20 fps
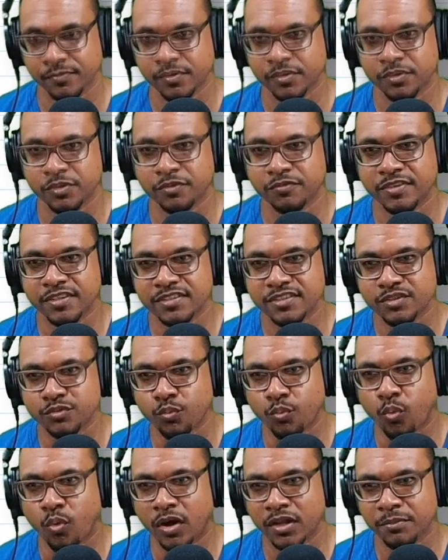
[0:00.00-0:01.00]
So if this is
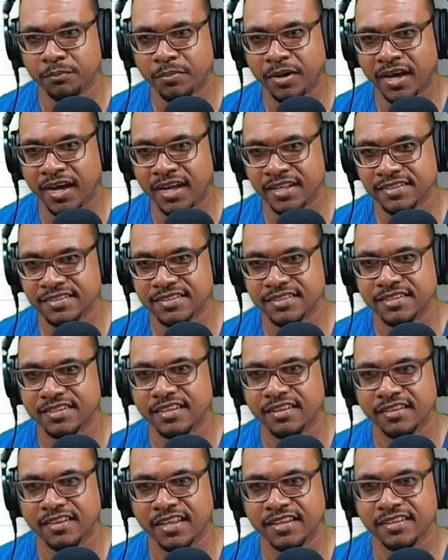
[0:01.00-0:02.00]
1 part,
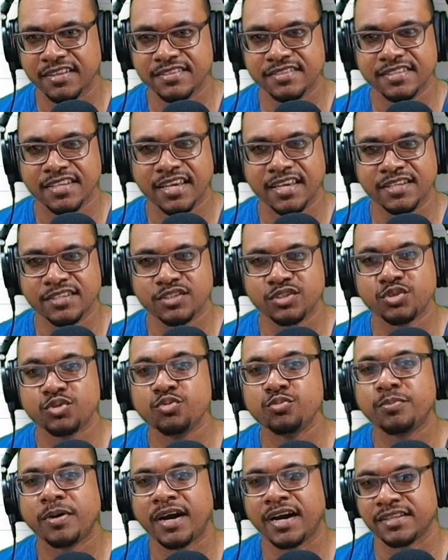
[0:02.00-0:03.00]
then this here is
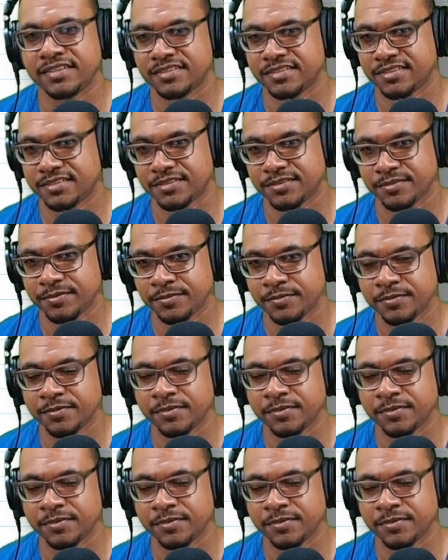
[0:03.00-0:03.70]
2 parts.